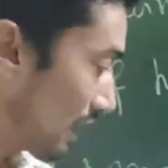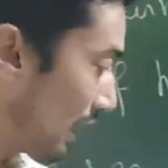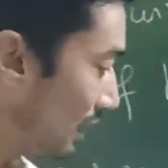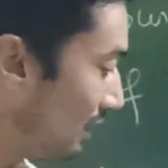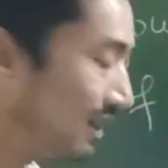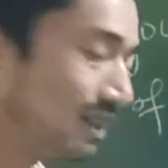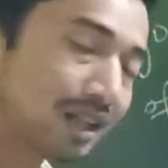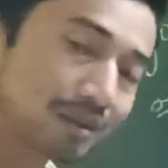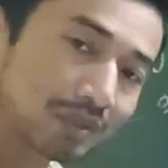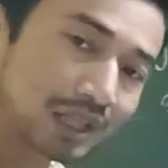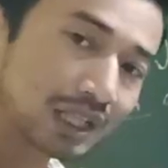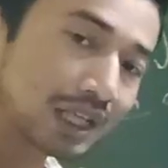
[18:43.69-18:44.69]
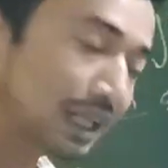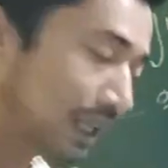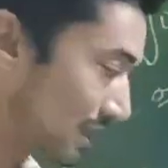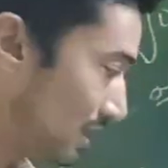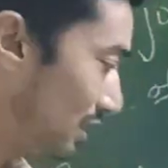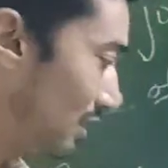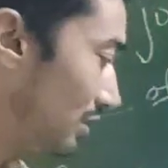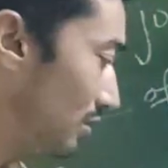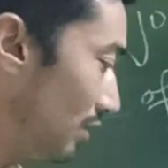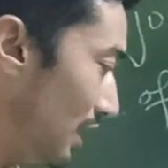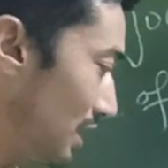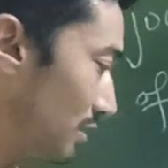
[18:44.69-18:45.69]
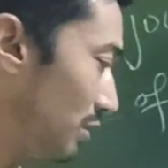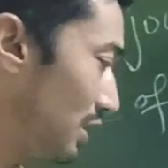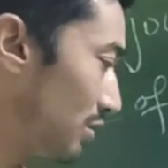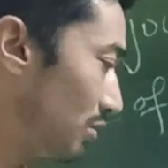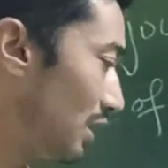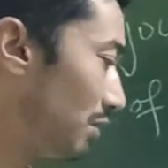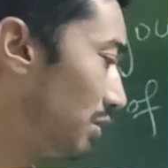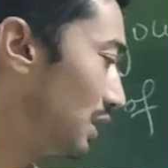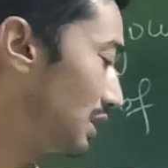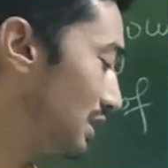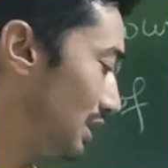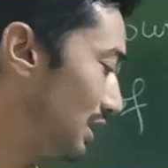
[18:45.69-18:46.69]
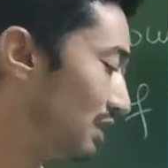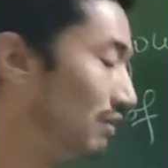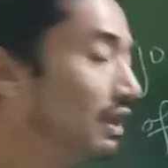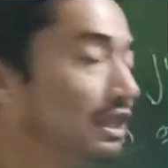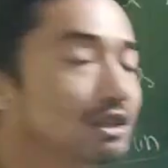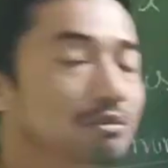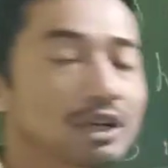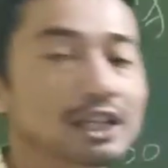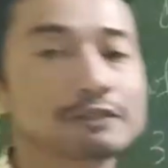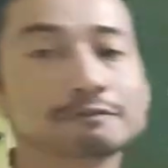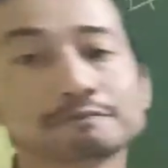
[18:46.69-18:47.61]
then it can be again extended to x plus y plus z divided by